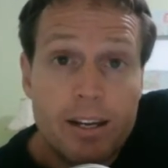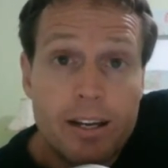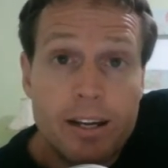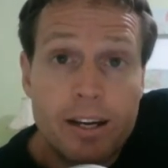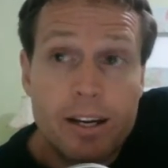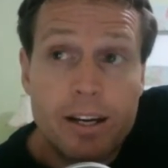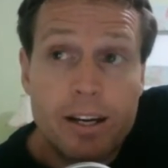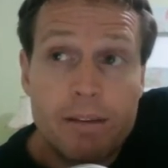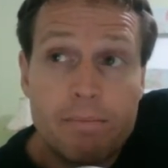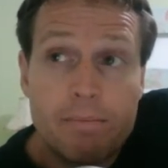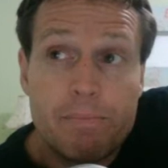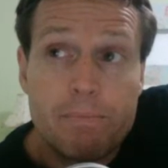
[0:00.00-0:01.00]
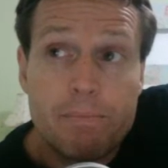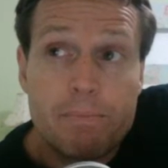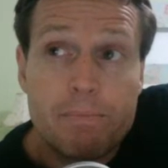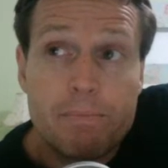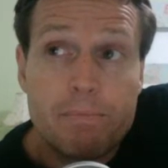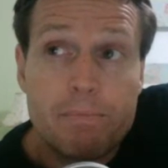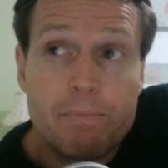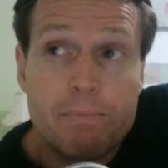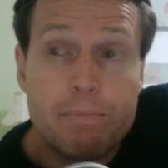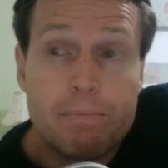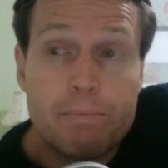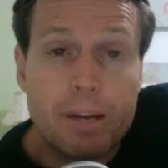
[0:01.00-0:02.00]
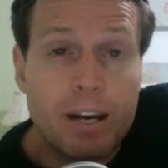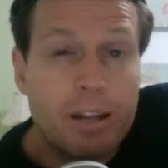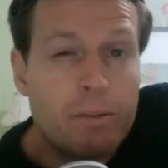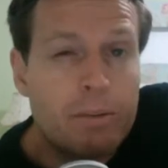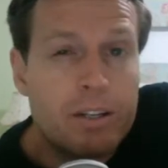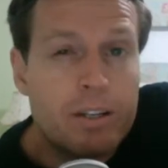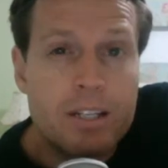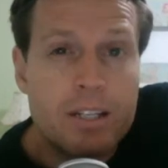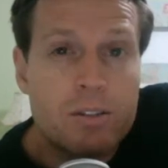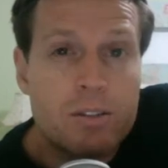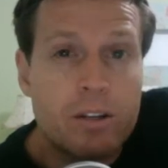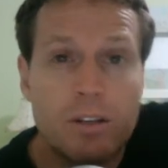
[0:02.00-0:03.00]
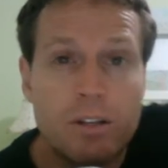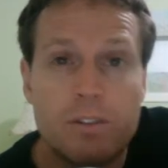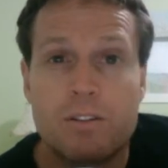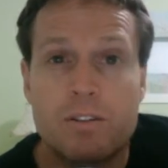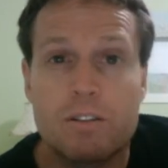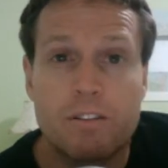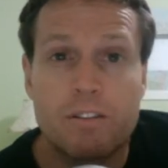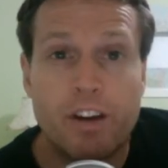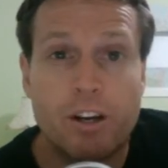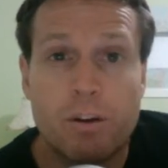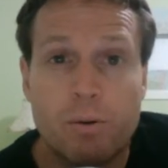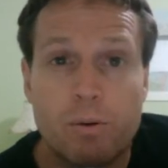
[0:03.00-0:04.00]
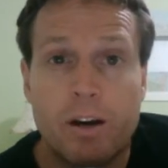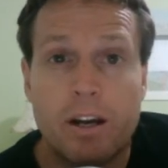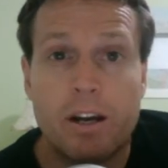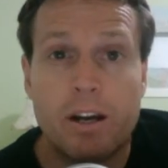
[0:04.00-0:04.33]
But otherwise that's all I use, just a vocal writer,